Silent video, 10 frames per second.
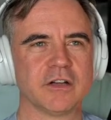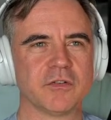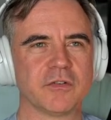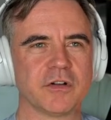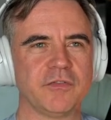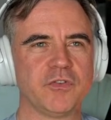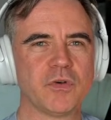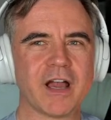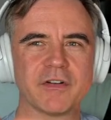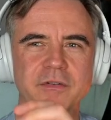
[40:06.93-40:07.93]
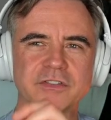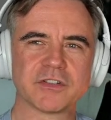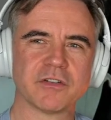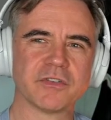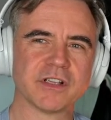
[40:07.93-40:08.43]
if you have a
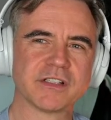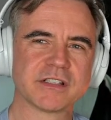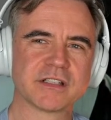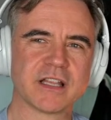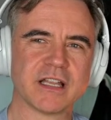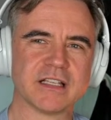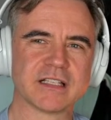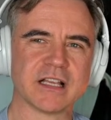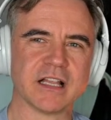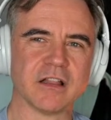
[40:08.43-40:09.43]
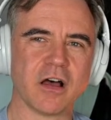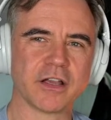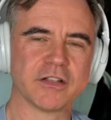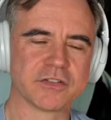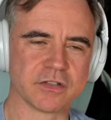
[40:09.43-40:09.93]
service that is a
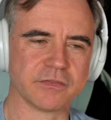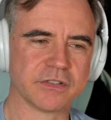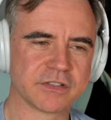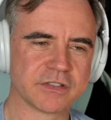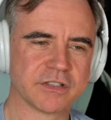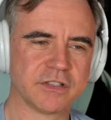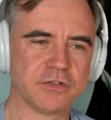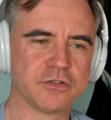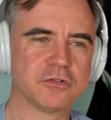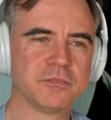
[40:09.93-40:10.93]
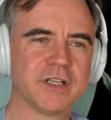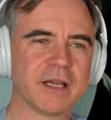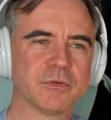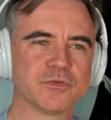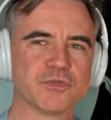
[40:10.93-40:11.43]
login service, you should be
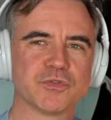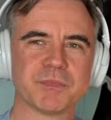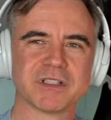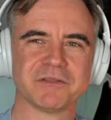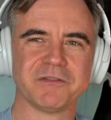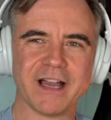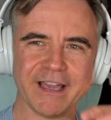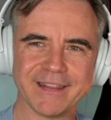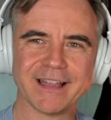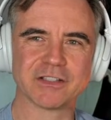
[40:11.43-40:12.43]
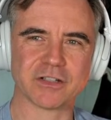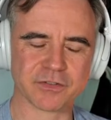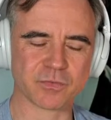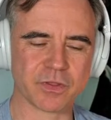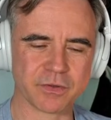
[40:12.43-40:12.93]
able to specify in that
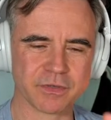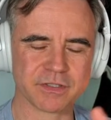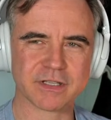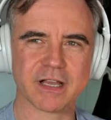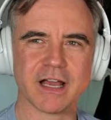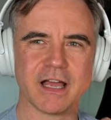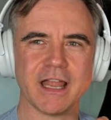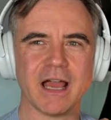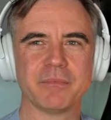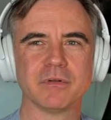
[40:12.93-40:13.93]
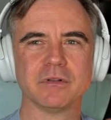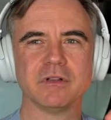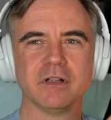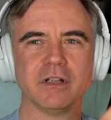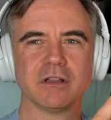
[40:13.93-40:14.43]
service whether it's an Apple
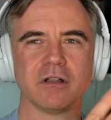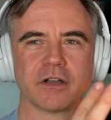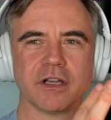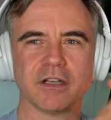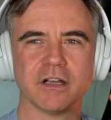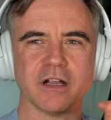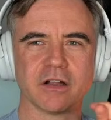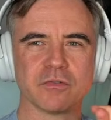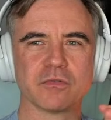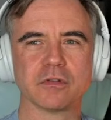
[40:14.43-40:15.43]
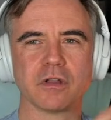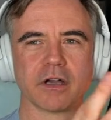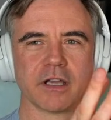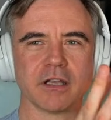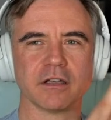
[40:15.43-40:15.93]
login, a Google
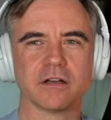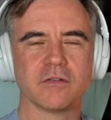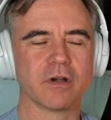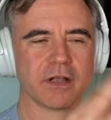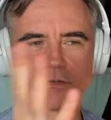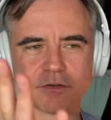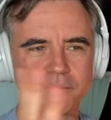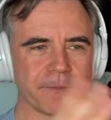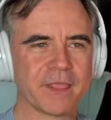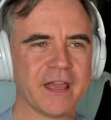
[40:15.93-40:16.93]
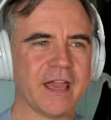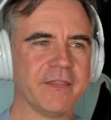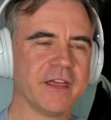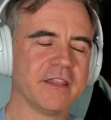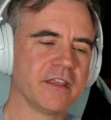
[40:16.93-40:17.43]
login, or whatever. And
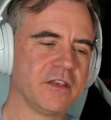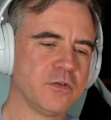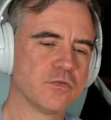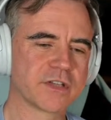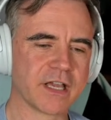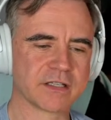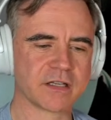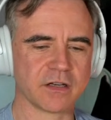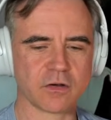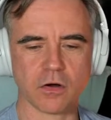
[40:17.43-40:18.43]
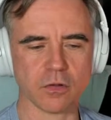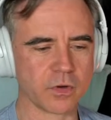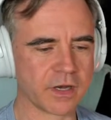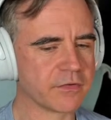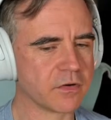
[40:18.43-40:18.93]
then the use case can call
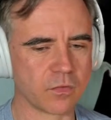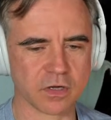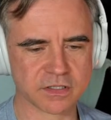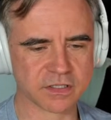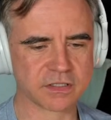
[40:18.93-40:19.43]
whatever it wants,